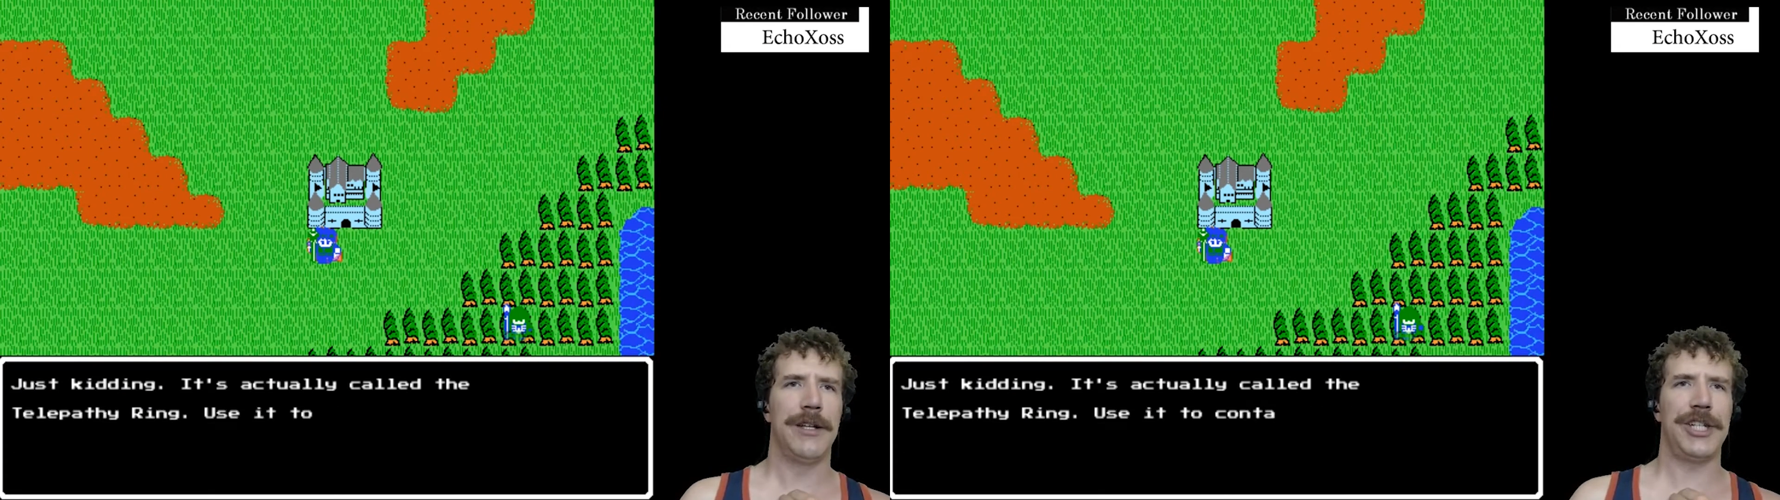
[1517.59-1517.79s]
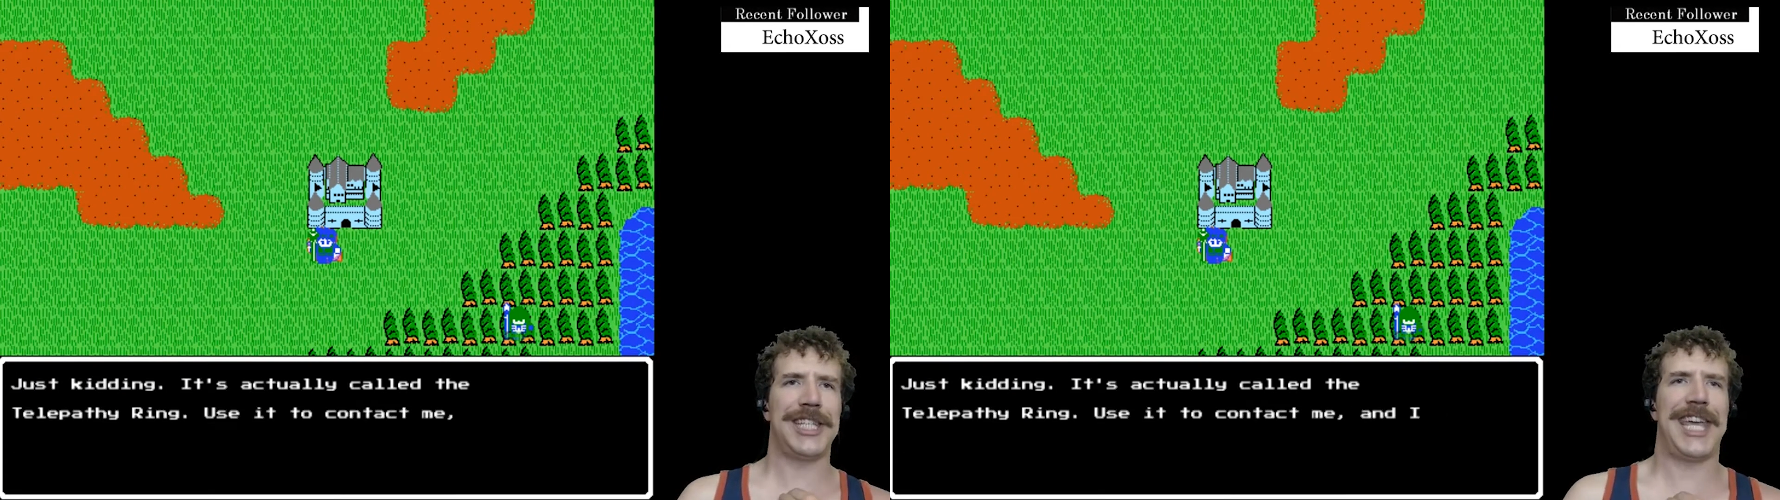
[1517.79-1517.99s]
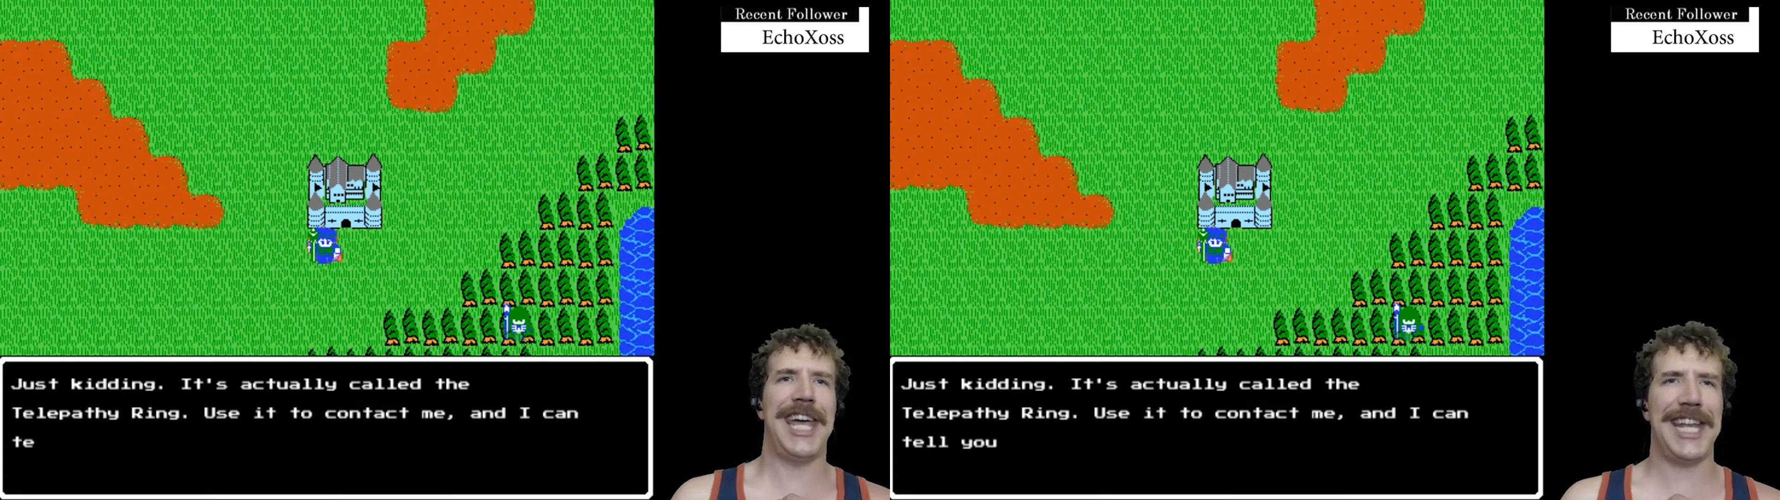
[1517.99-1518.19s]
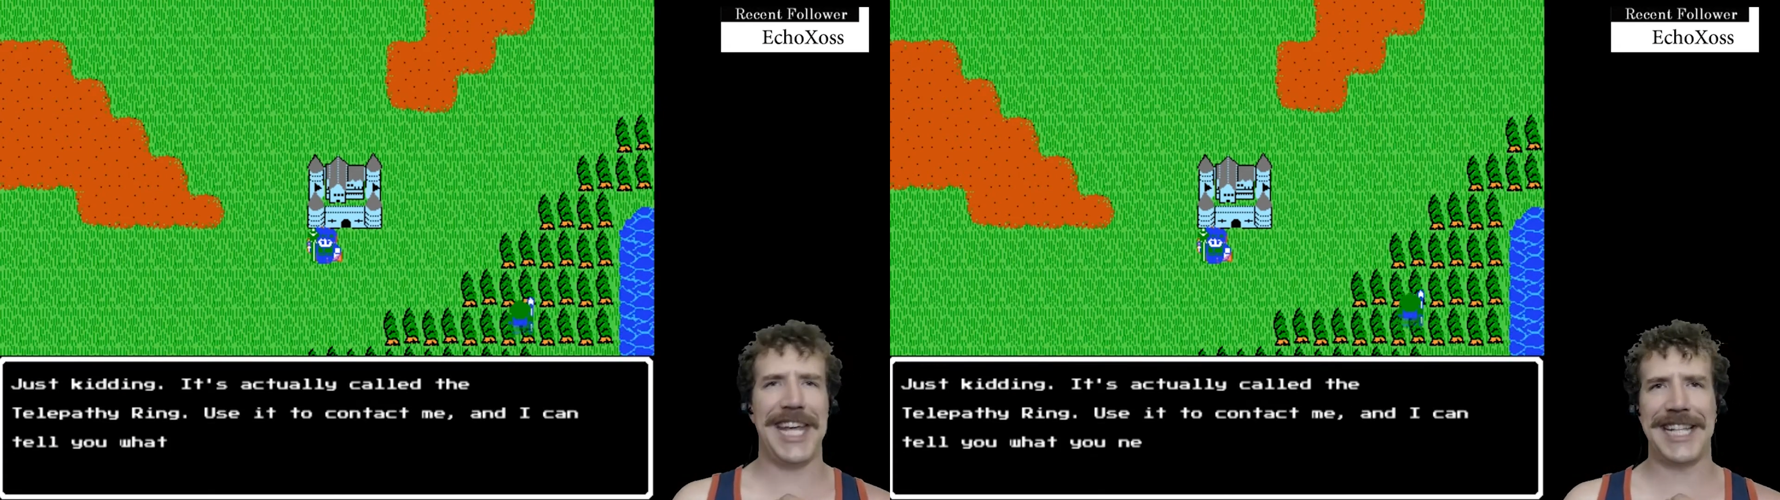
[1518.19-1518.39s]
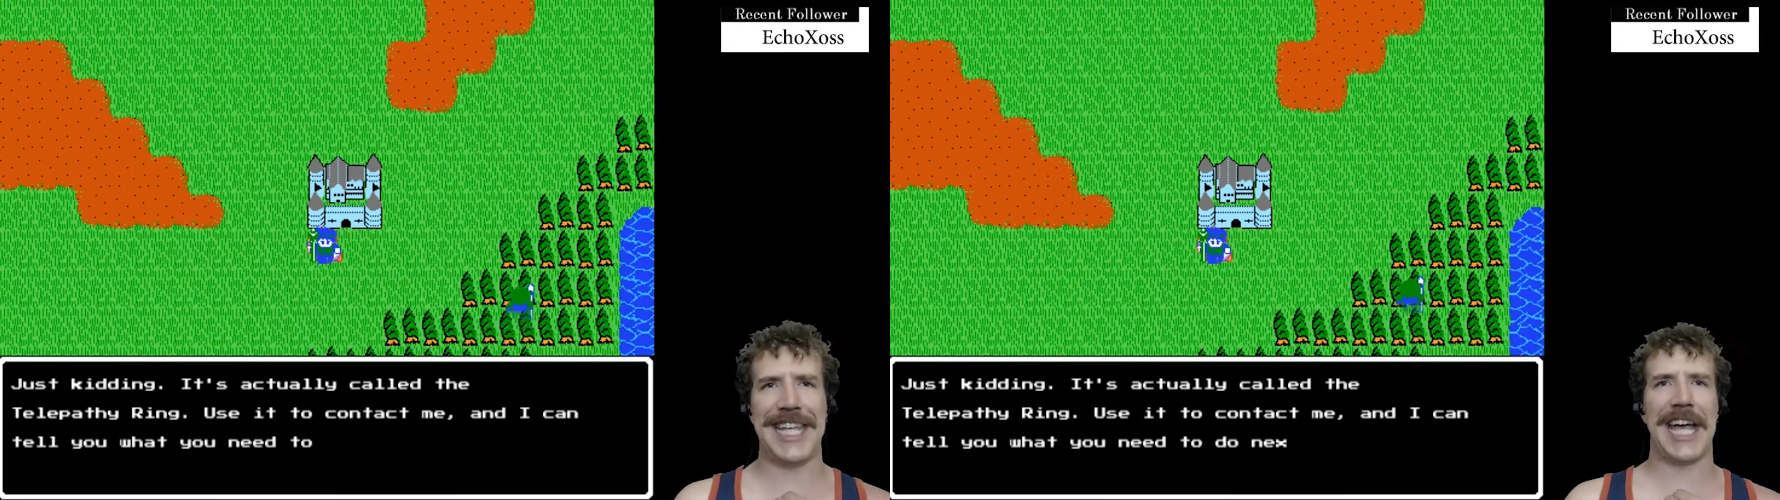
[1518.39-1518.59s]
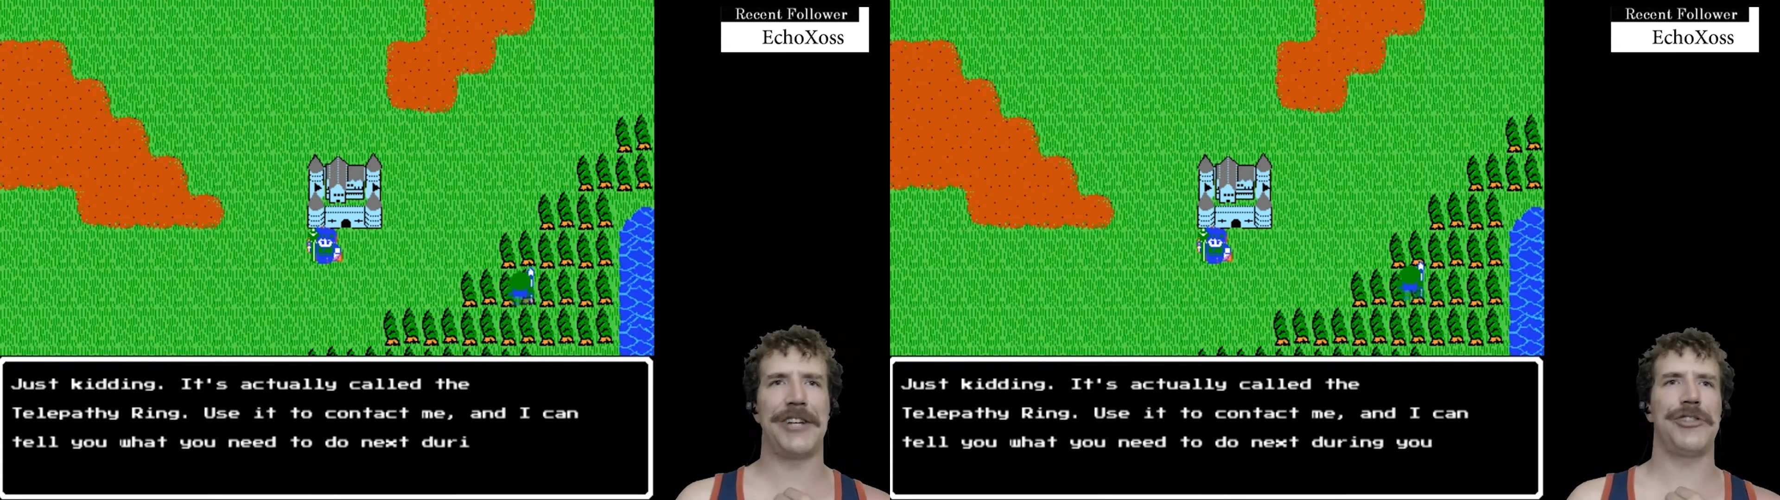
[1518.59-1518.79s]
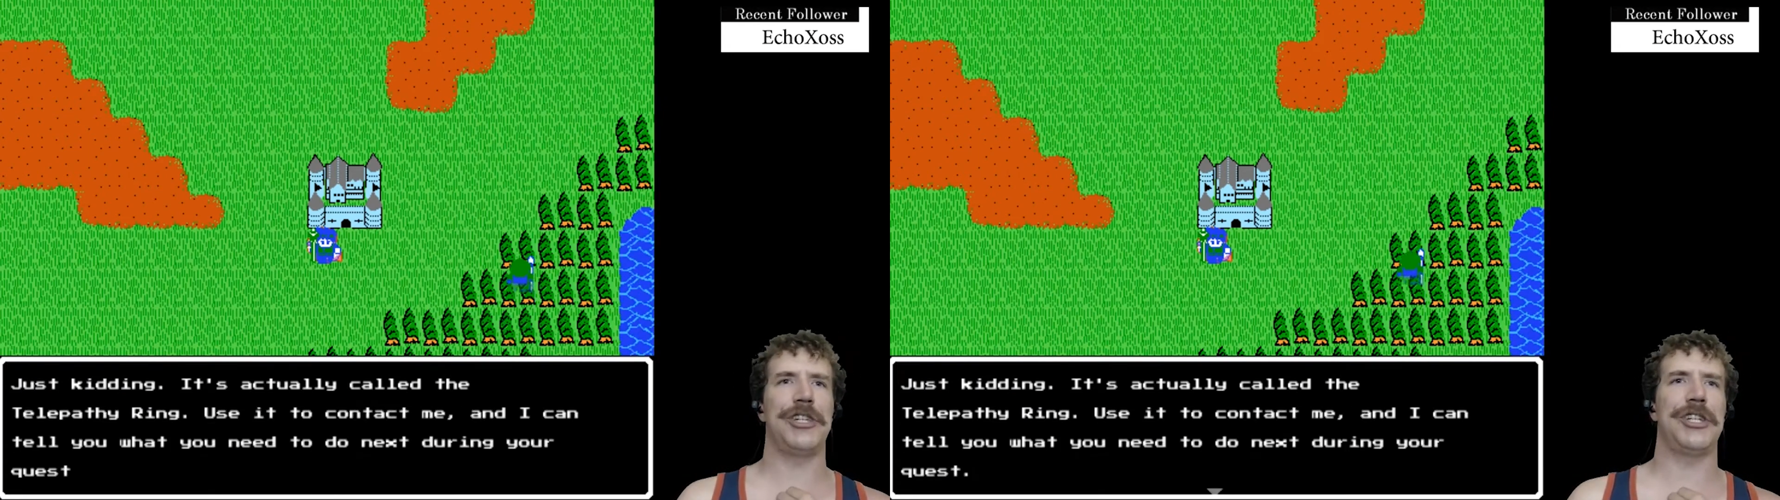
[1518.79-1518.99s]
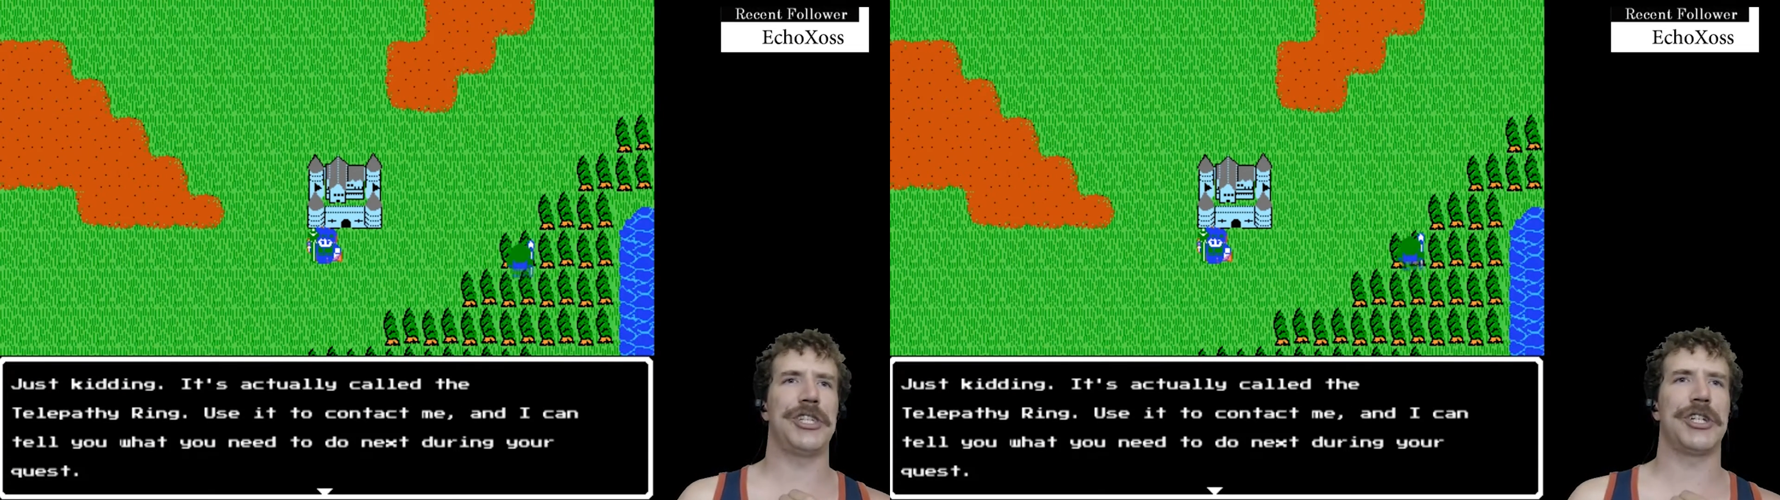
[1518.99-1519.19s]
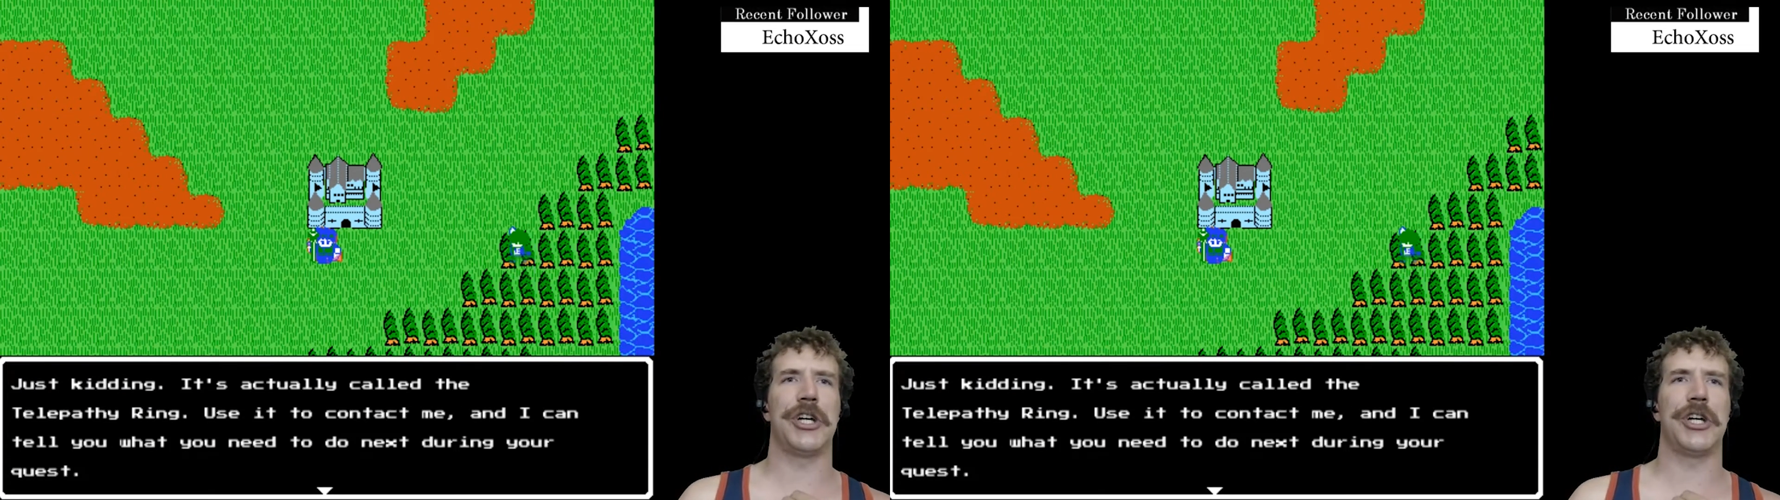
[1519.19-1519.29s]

Just kidding, it's actually just